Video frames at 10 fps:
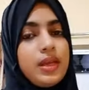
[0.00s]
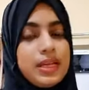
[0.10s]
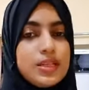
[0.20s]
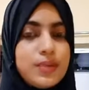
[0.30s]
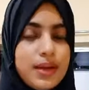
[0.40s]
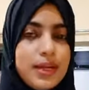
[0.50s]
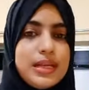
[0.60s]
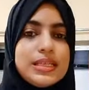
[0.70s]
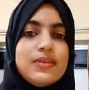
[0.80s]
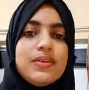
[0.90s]
It is very
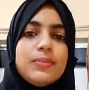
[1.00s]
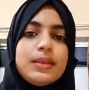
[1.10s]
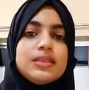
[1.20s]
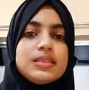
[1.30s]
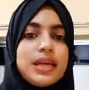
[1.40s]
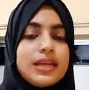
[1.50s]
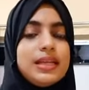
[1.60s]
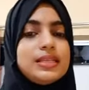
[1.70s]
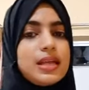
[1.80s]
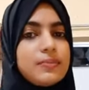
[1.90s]
easy. We've been
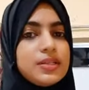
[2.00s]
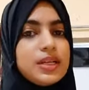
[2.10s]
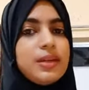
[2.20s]
studying subject